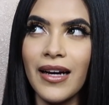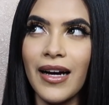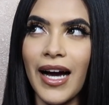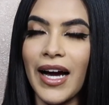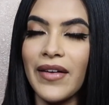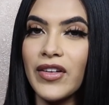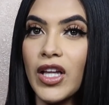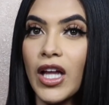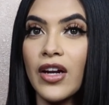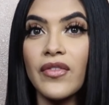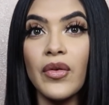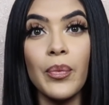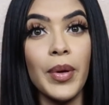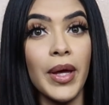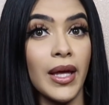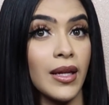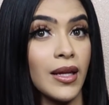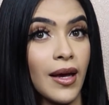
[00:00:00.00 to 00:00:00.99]
I have a lot of
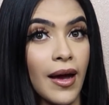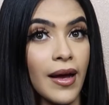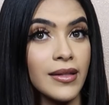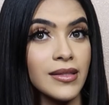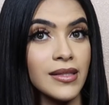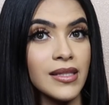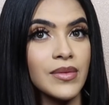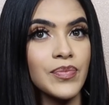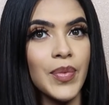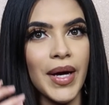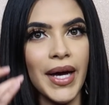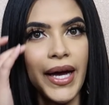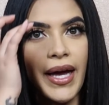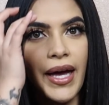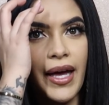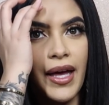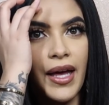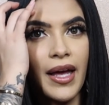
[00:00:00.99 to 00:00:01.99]
opinions,
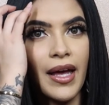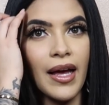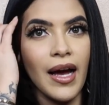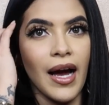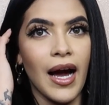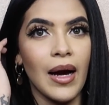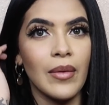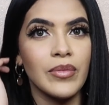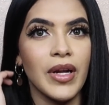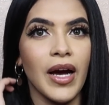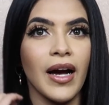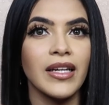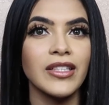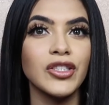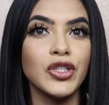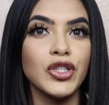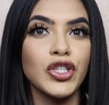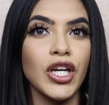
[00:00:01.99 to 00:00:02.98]
but I'm
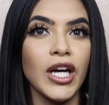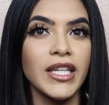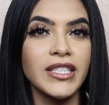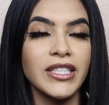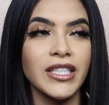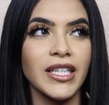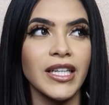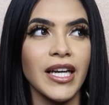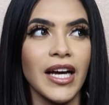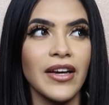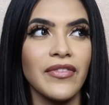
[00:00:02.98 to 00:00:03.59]
not judgy.